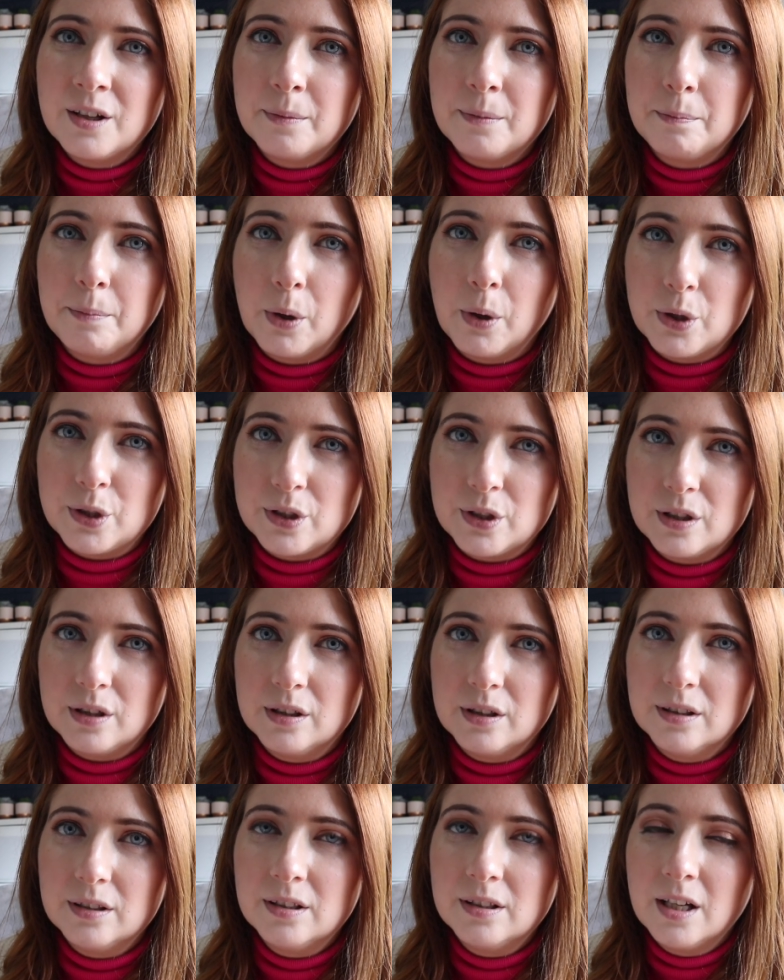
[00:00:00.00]

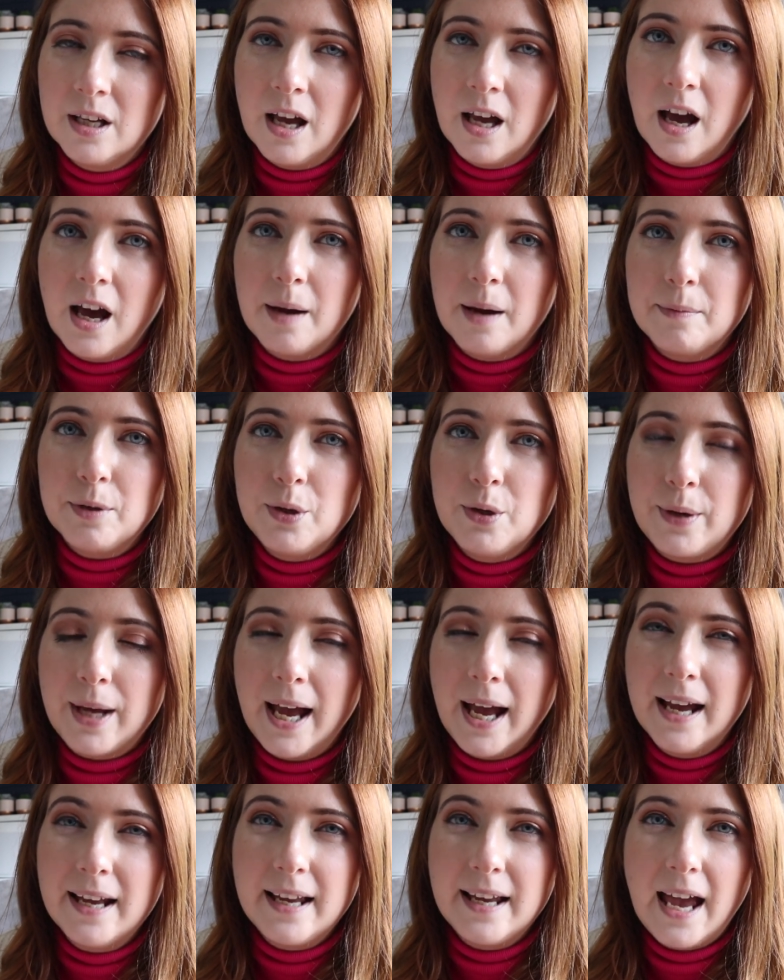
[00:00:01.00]
bottle. You
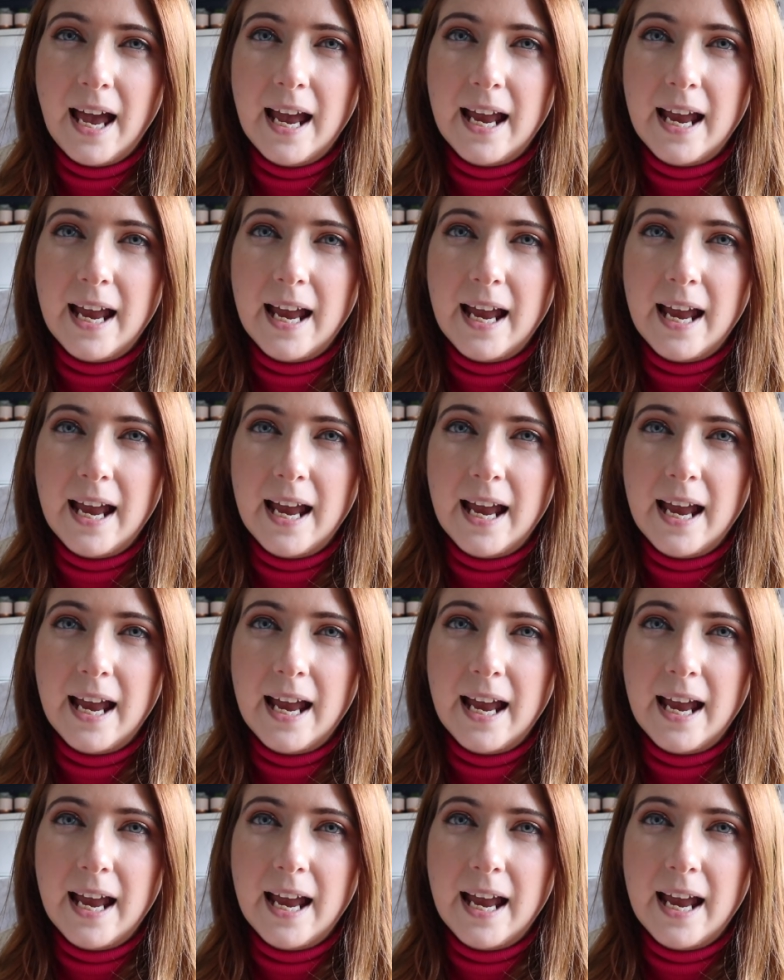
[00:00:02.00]
can get